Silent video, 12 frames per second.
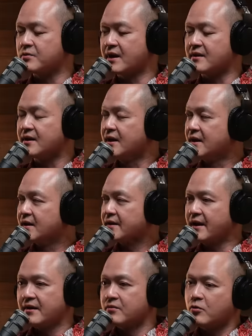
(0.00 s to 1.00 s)
that you can
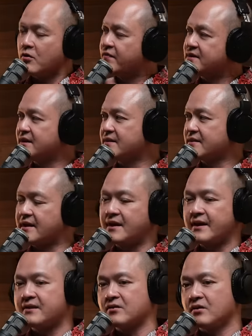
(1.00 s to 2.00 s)
get, go overseas.
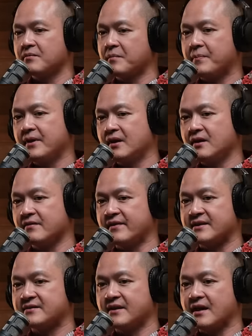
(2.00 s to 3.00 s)
And then later on, maybe
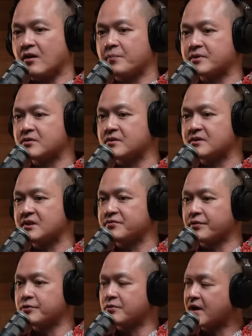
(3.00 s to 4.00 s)
if let's say there are
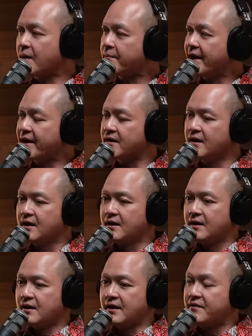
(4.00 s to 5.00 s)
opportunities for you to come back,
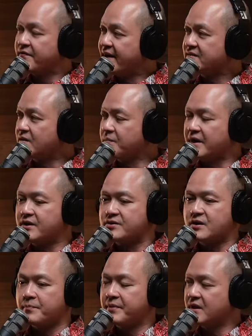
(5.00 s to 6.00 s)
uh, invest in
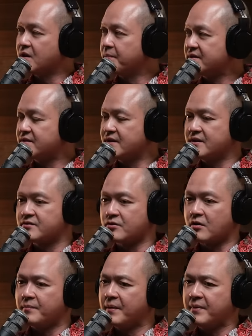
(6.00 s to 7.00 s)
Malaysia, build a
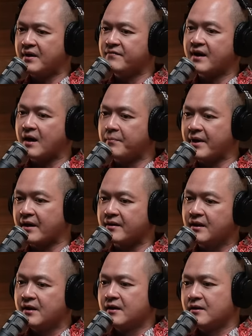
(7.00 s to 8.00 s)
business, or maybe even come
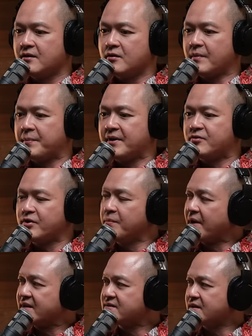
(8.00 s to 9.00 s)
back, you know, maybe
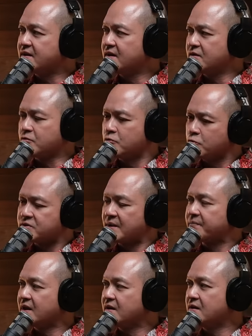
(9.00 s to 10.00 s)
three months a year to do
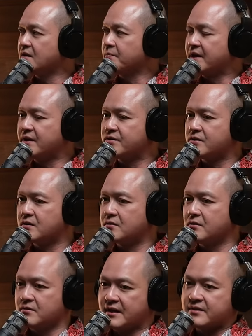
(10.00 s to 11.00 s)
something here in
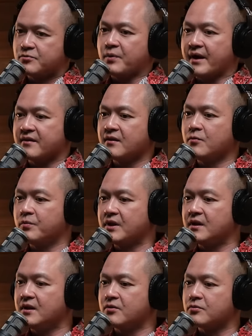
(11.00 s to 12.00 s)
Malaysia. You know, that's where I think
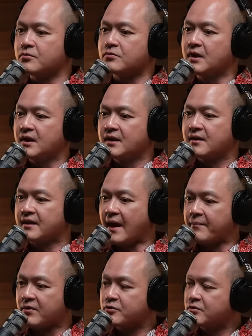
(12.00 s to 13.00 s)
we need to
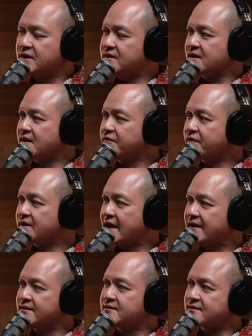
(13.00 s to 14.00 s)
tap onto these uh,
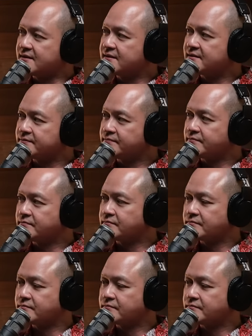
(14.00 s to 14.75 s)
different talents. But wouldn't